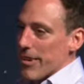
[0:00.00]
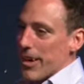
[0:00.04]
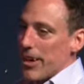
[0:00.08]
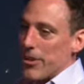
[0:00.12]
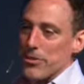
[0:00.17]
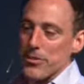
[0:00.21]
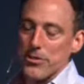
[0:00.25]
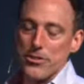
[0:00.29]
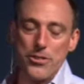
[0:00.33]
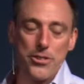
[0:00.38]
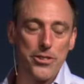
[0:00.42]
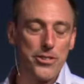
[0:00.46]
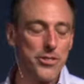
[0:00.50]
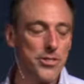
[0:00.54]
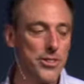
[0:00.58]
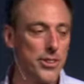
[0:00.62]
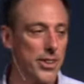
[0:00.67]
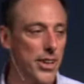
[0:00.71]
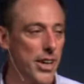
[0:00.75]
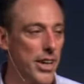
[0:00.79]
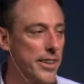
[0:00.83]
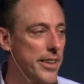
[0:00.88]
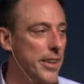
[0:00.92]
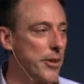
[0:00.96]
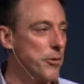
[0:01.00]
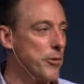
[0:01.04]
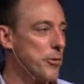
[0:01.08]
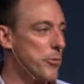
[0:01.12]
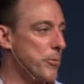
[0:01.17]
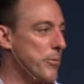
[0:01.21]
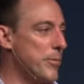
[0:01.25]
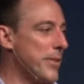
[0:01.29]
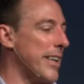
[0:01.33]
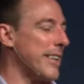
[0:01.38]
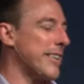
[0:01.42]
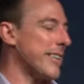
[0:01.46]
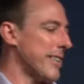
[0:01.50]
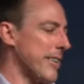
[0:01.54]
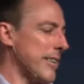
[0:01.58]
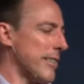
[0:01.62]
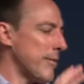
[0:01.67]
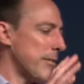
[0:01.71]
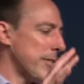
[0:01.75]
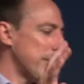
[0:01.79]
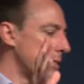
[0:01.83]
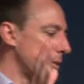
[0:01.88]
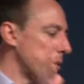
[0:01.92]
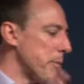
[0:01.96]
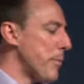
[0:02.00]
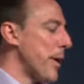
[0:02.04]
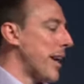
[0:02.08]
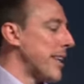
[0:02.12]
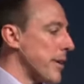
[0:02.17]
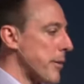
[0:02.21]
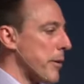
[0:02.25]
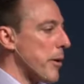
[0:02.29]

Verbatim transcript: I was just, uh, I think it was not the, it's a bad thing.